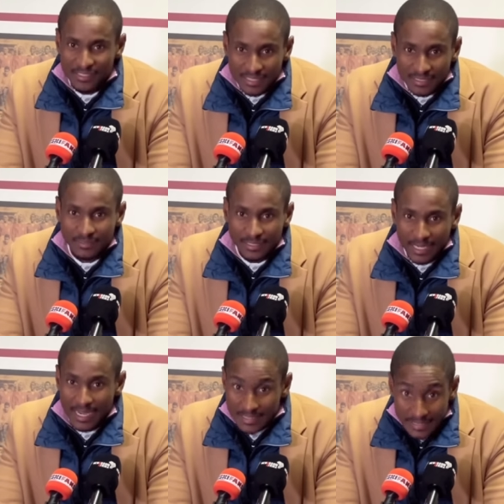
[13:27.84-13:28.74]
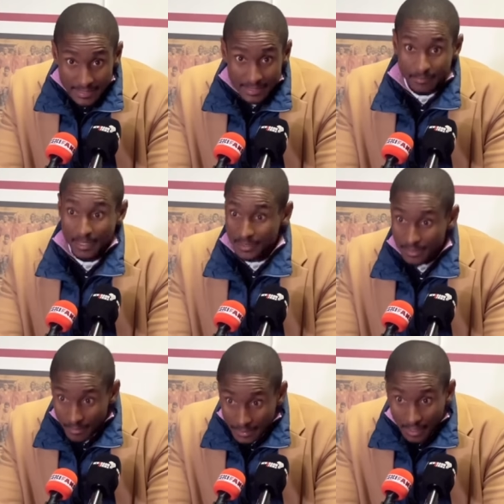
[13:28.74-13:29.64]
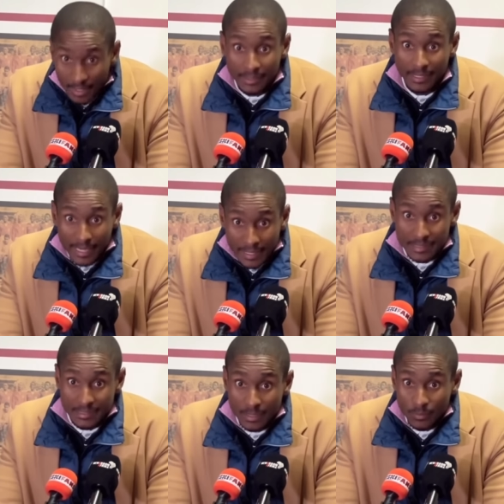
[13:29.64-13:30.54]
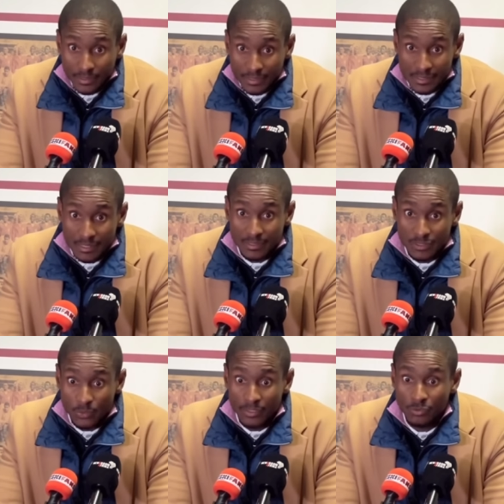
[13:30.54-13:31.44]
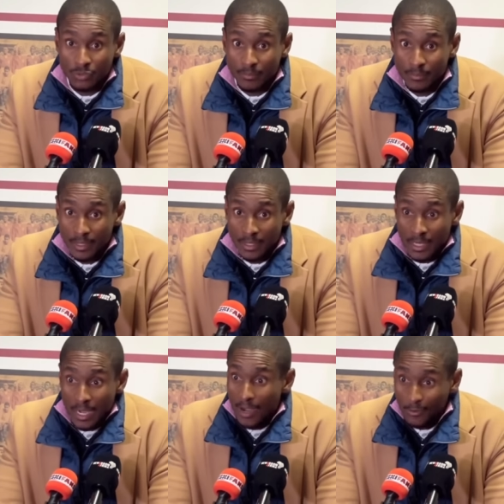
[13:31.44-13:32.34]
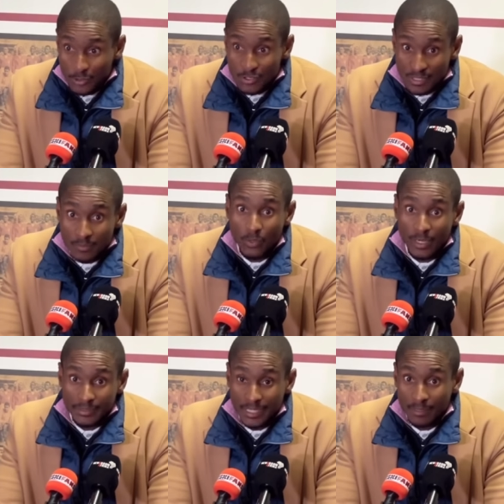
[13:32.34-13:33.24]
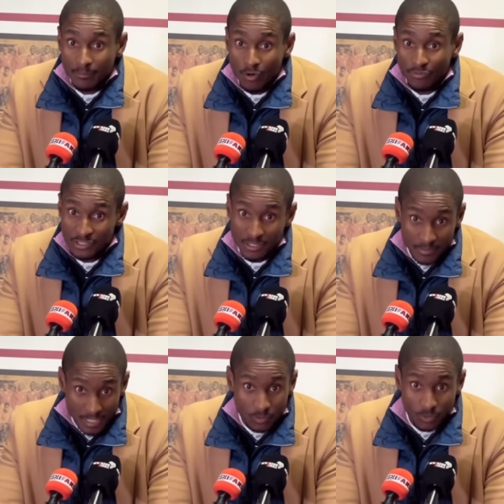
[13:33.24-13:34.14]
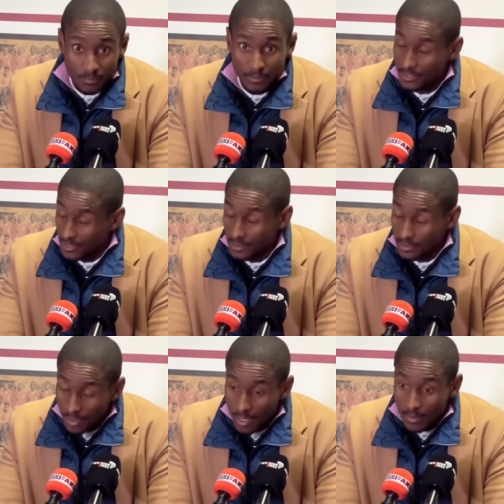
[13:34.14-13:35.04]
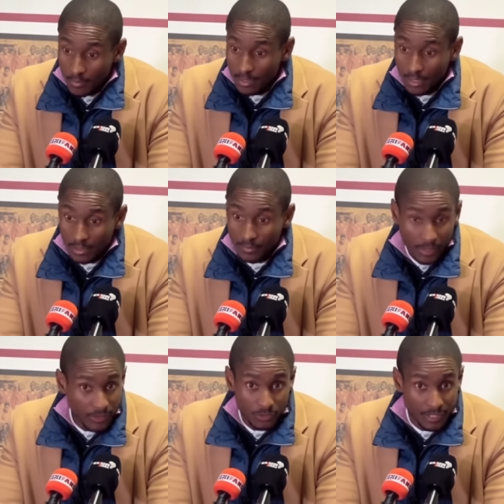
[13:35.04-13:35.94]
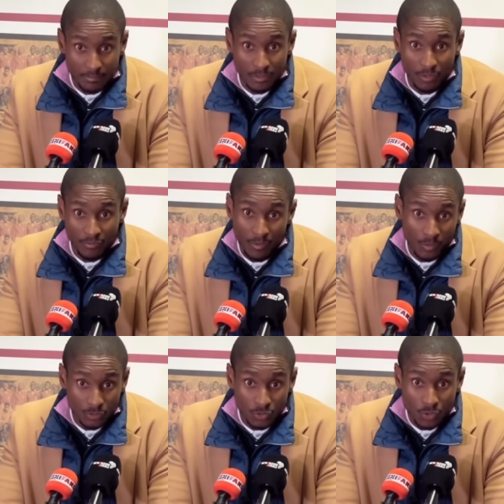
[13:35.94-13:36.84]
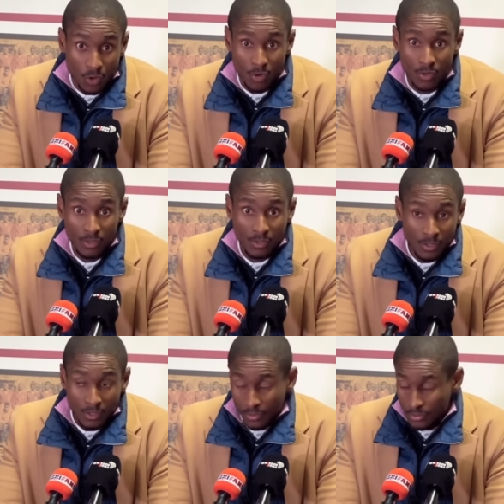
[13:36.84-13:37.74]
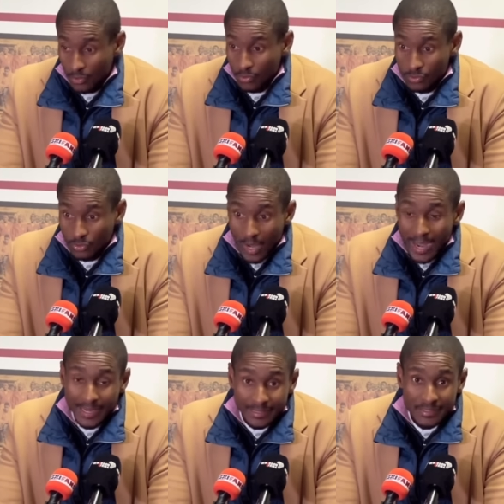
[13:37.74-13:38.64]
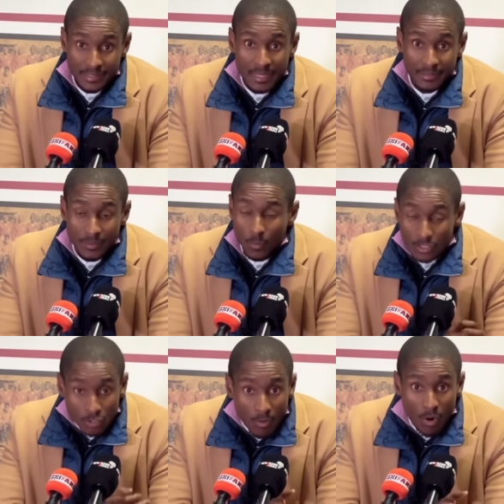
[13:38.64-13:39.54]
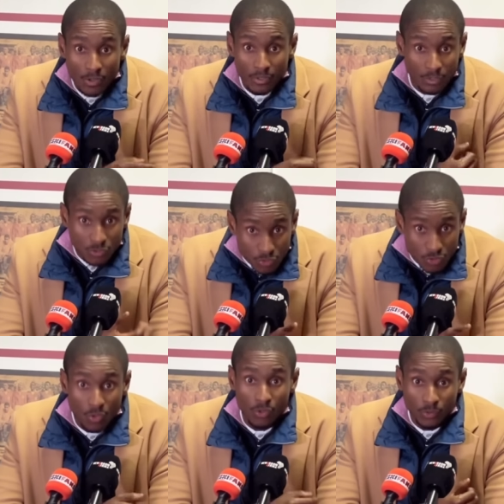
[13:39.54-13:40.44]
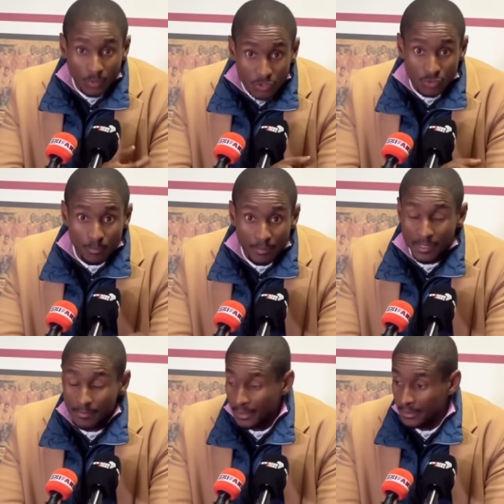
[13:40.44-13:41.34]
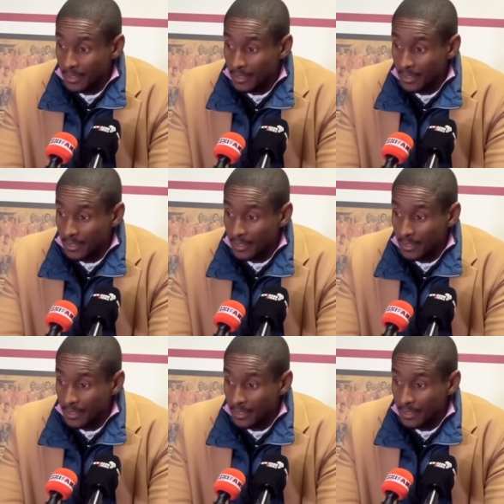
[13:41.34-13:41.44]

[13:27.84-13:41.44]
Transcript: single day. I see him. I see him at training. I understand what this thing is doing to him. I also see him when I take him off. He's upset with me. He says, "No, I want, uh, why you take me off? I want to score." So so I understand. He wants more. He wants to score. He wants to play, but.